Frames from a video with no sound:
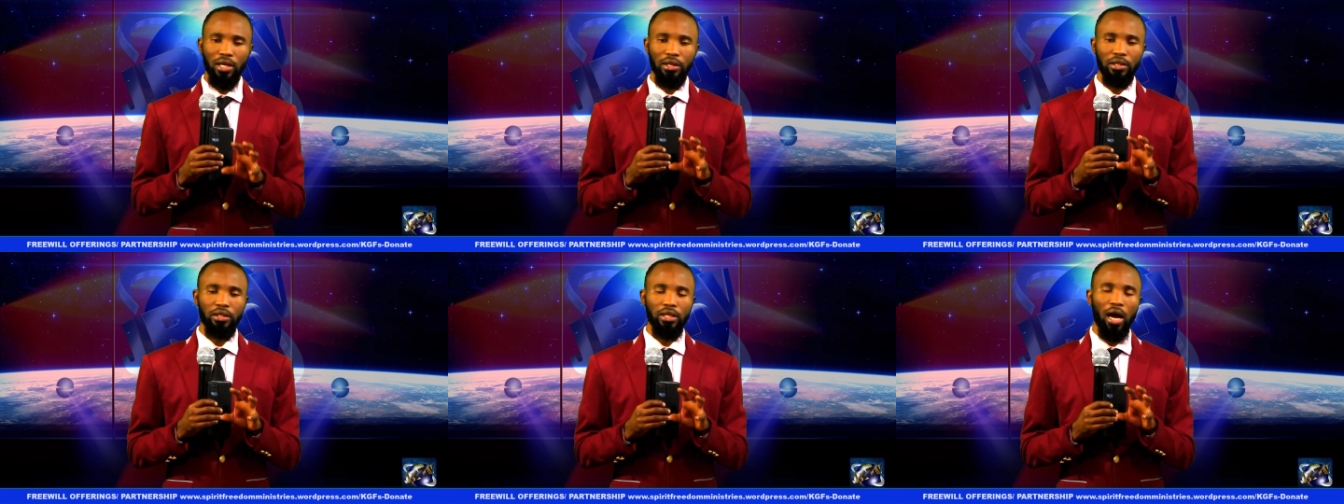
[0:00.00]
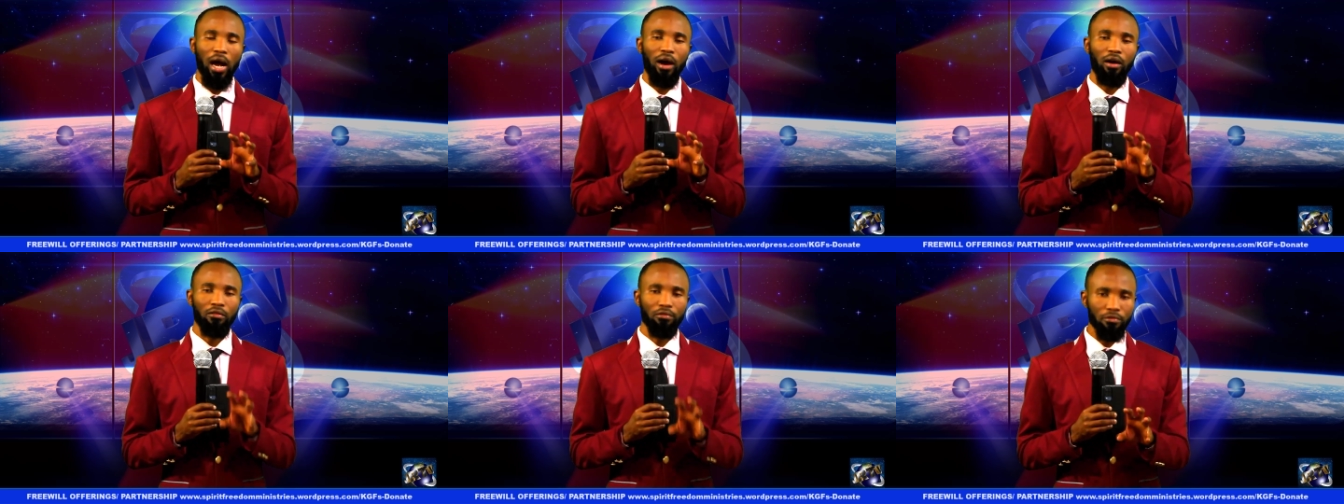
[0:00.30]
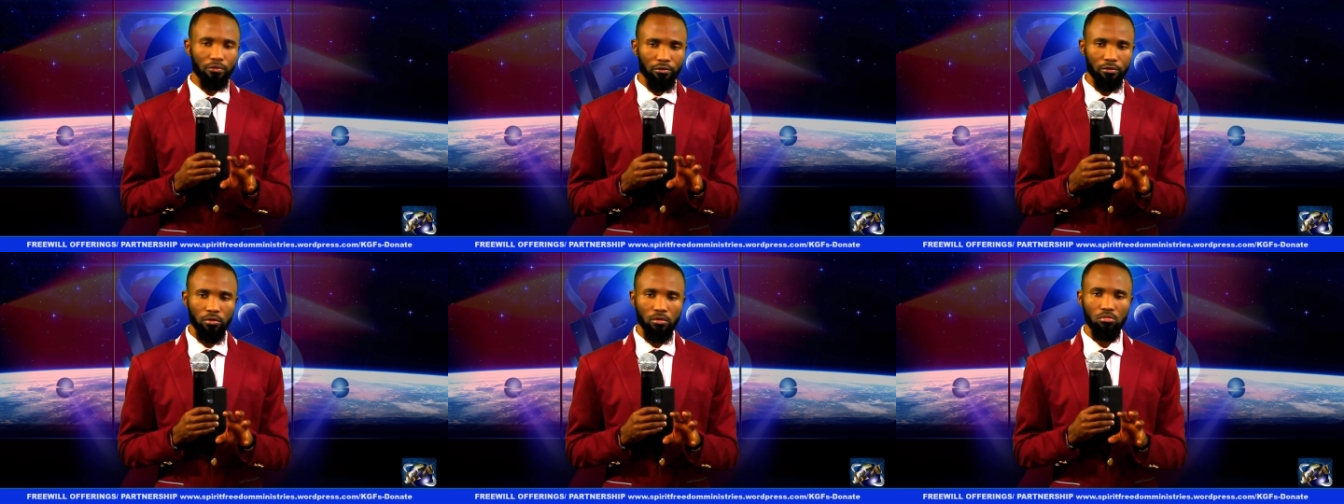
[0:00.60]
that
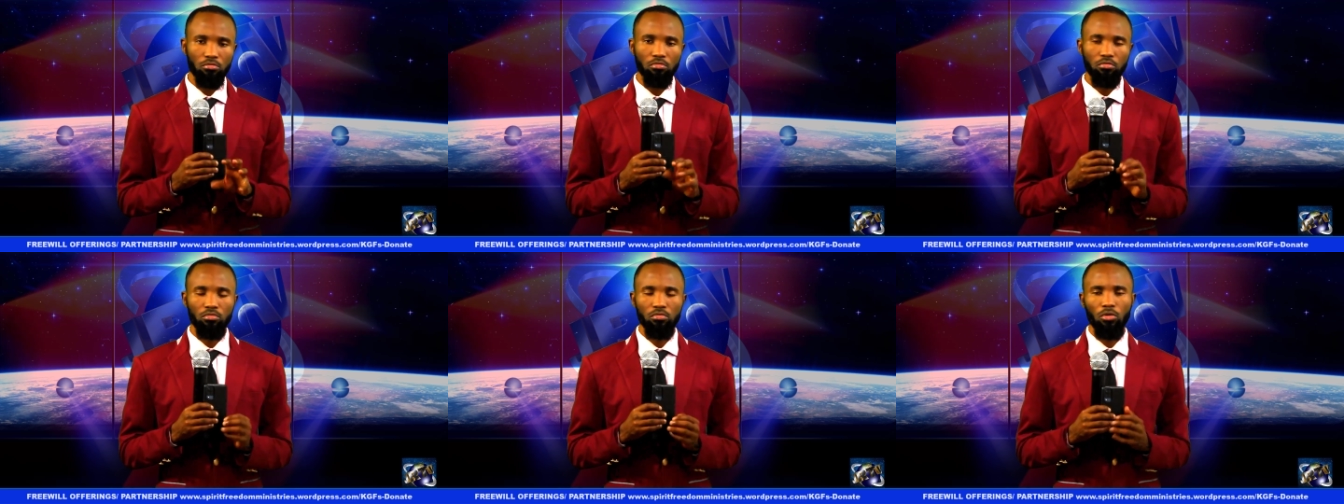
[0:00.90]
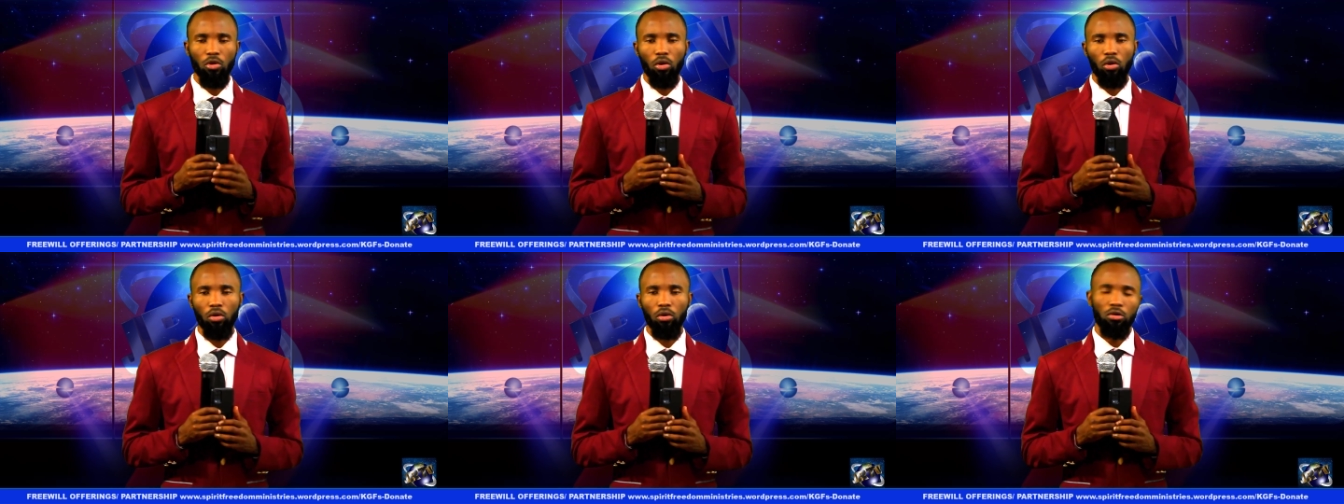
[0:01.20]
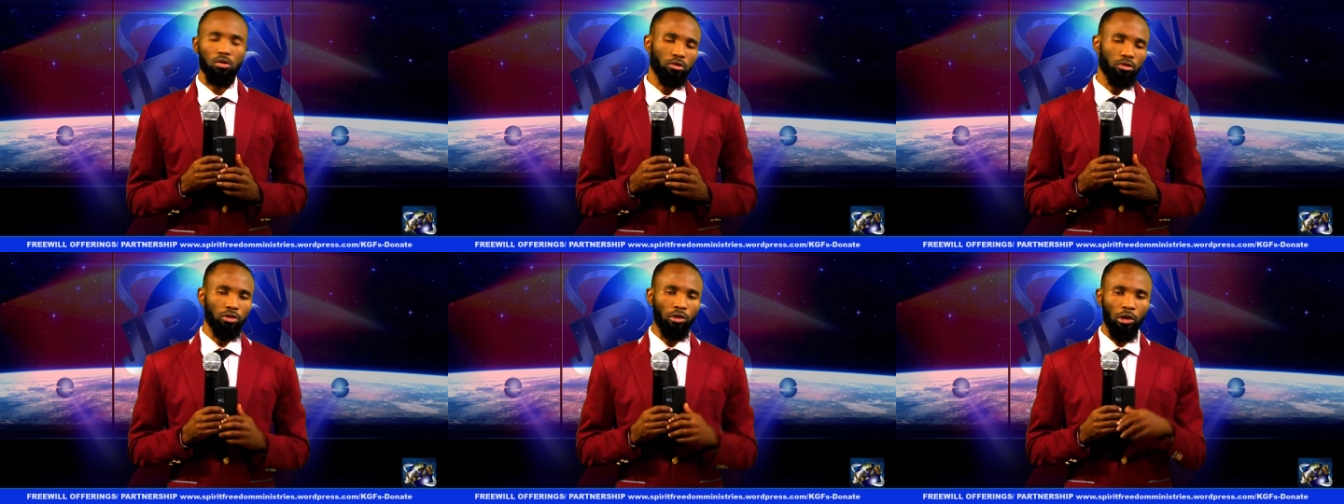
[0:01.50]
I've
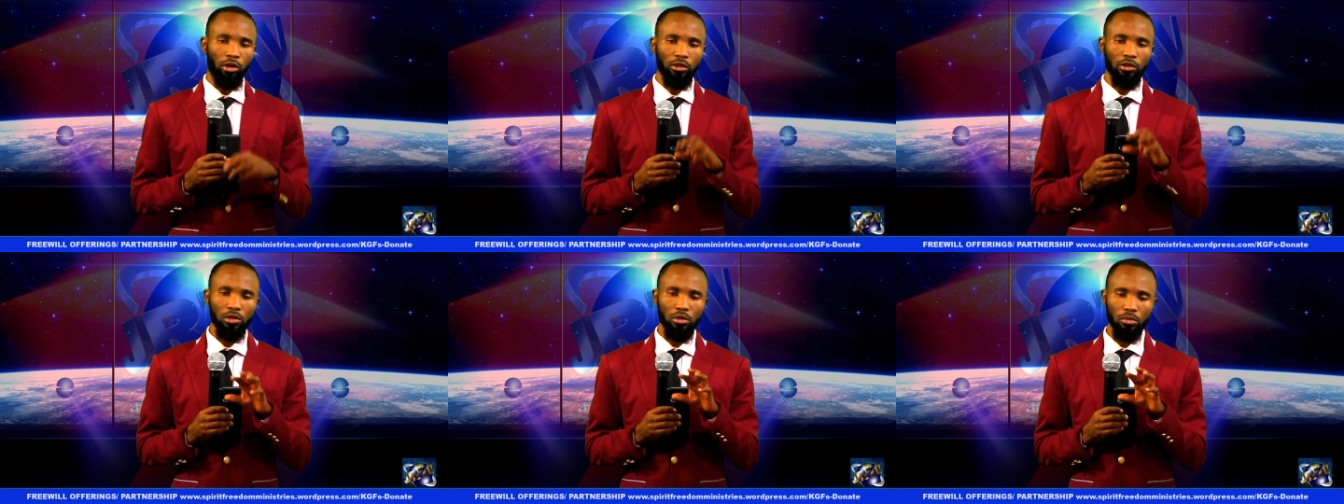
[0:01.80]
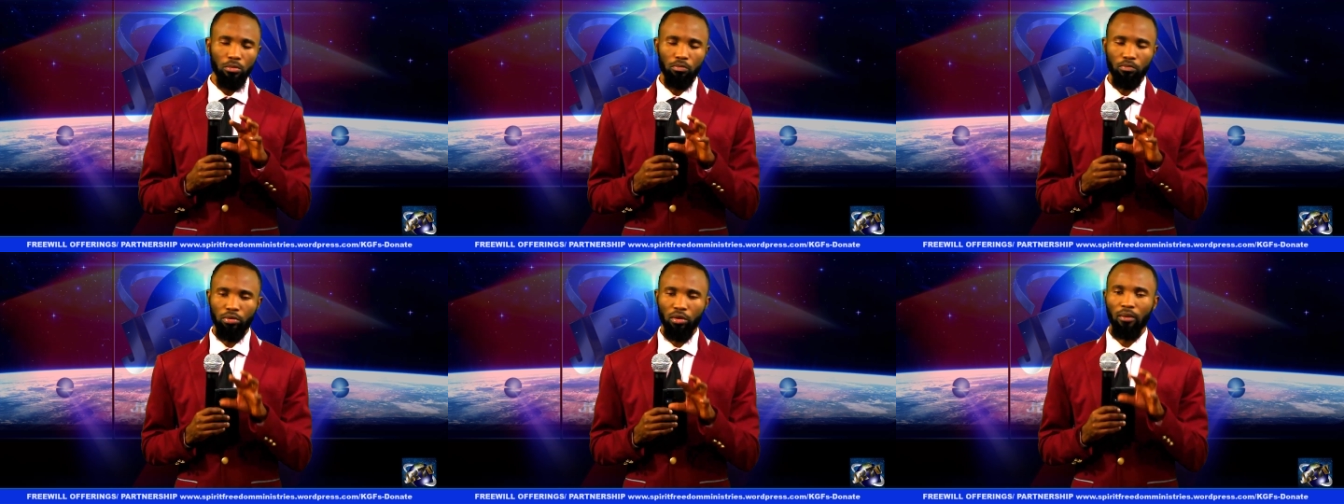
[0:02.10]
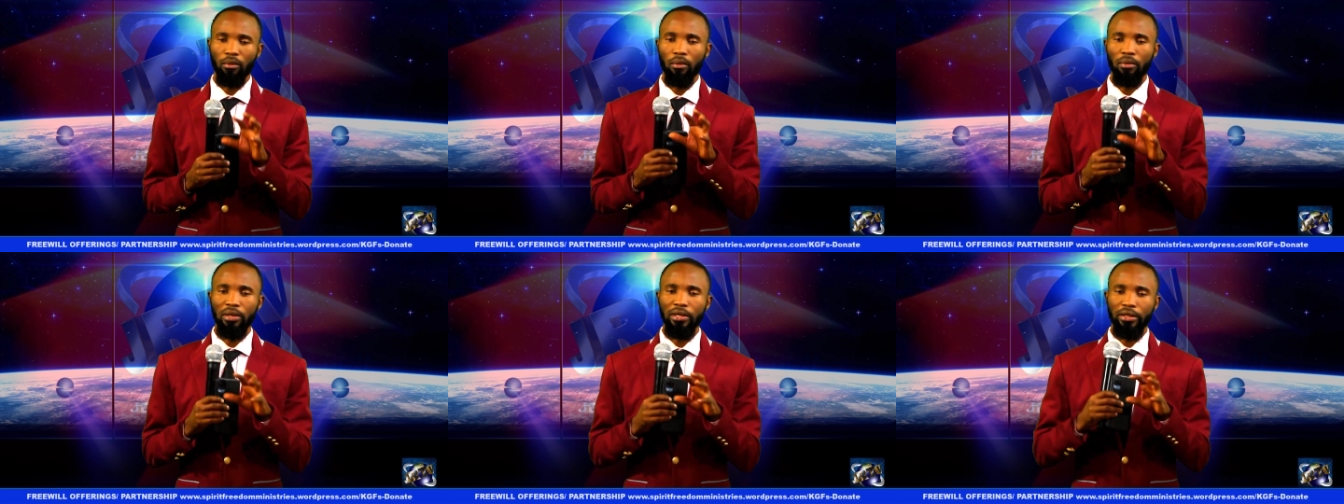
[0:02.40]
not,
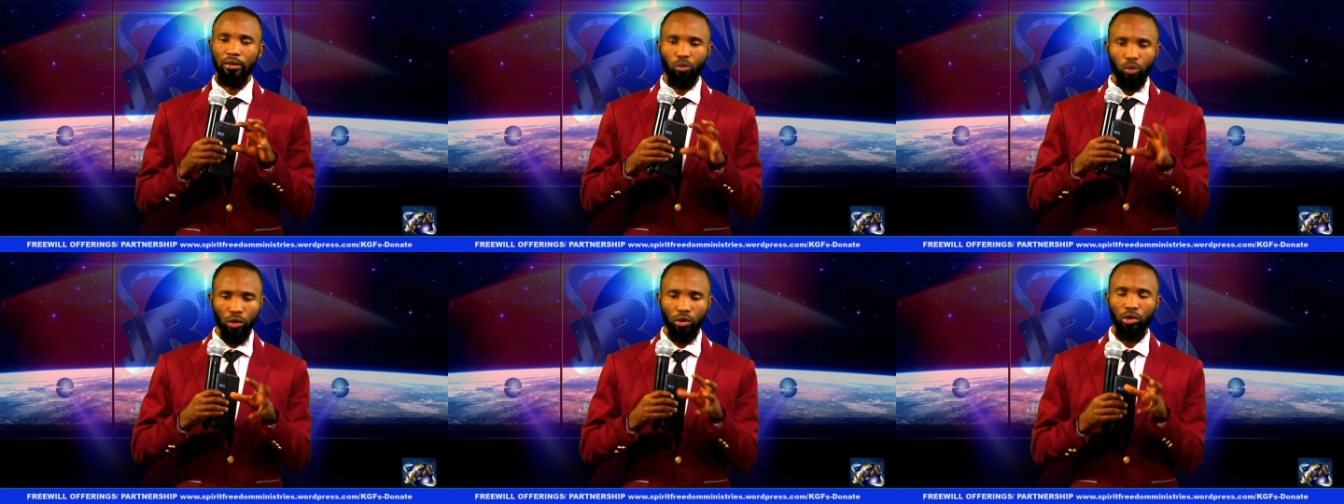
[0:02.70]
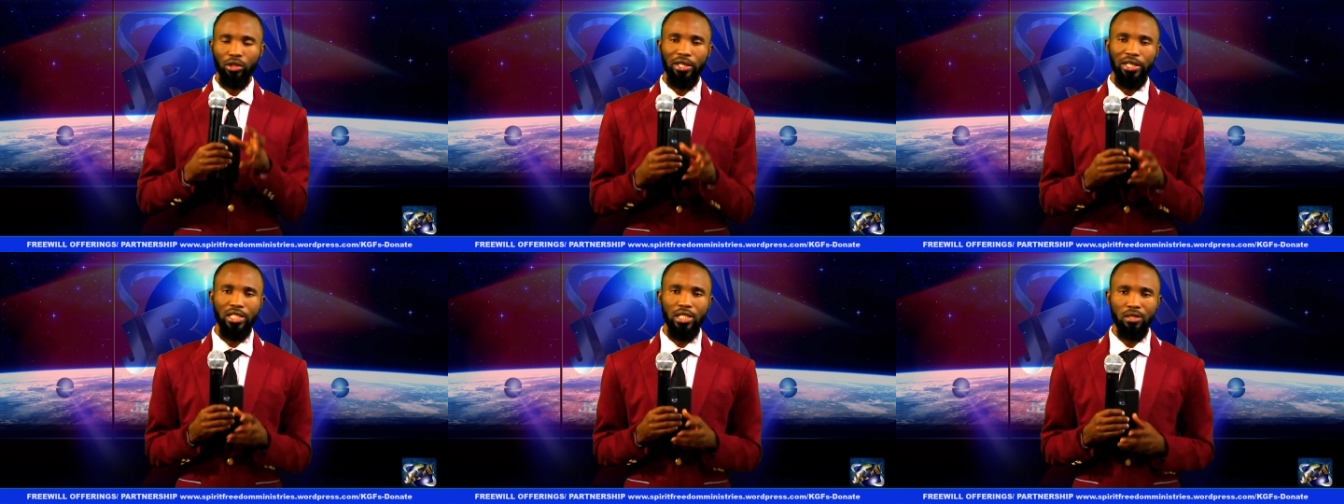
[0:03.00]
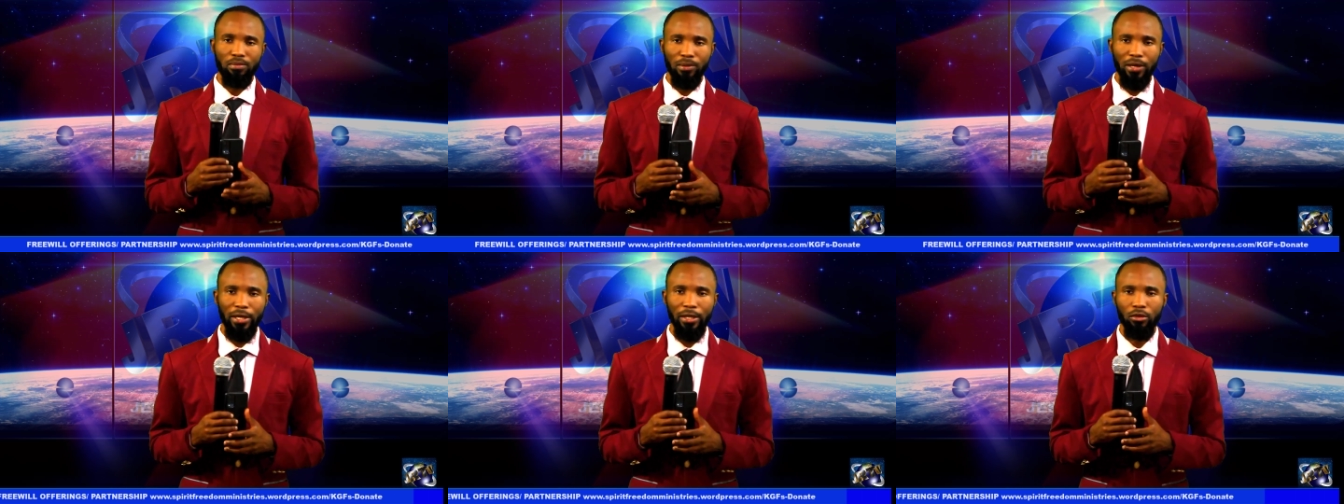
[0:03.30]
probably you would not
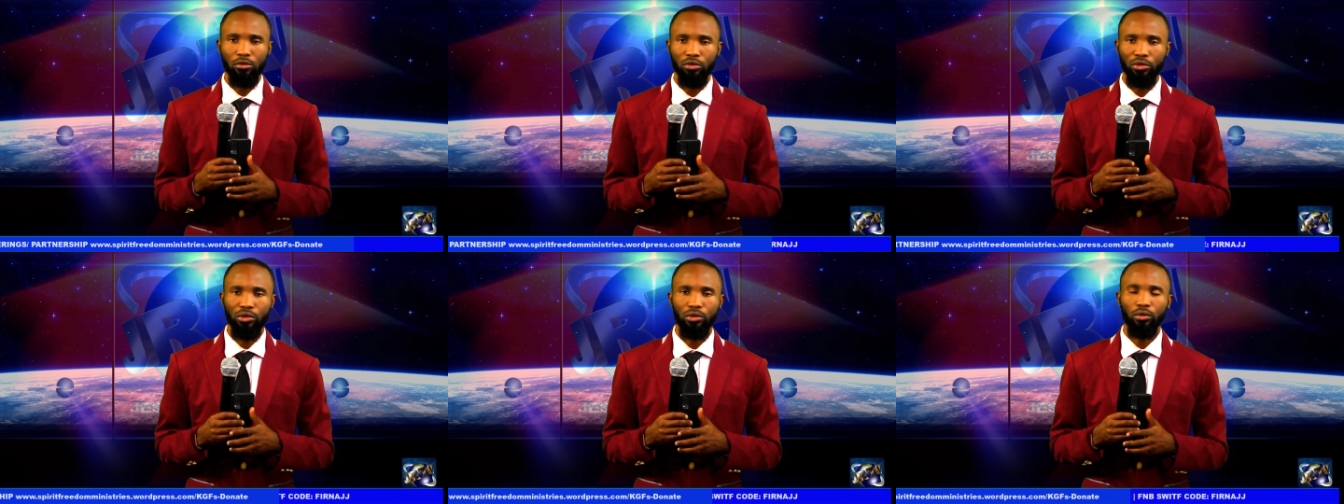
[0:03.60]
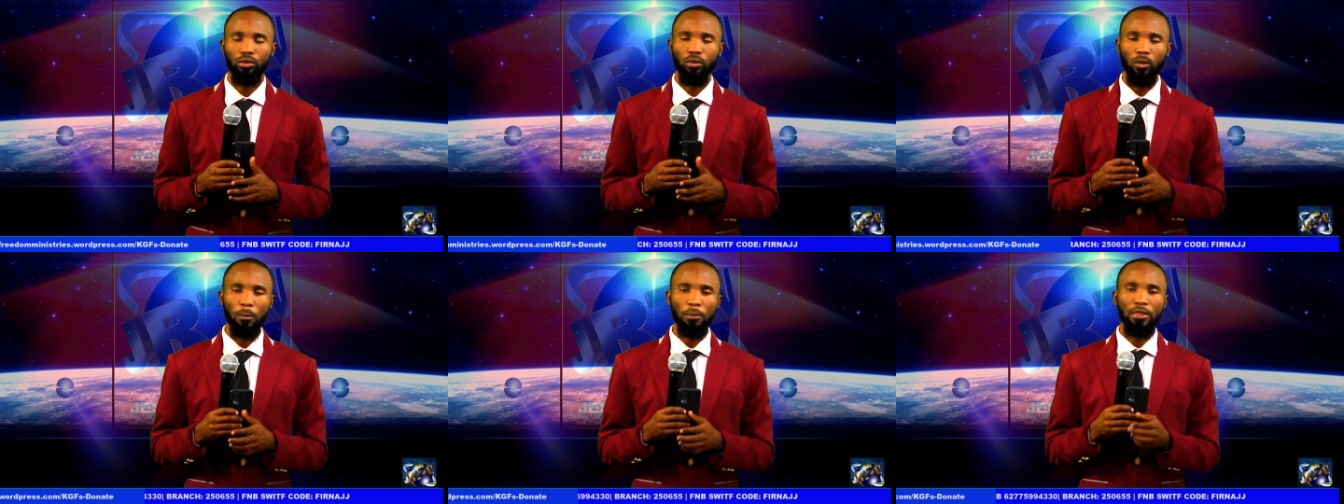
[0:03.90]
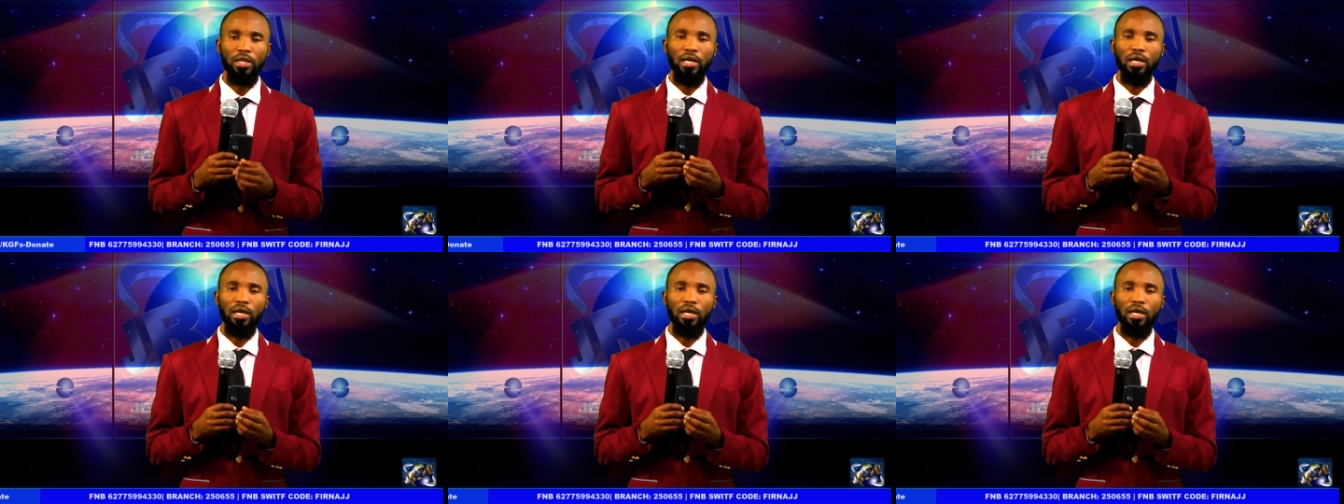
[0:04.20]
explain to you.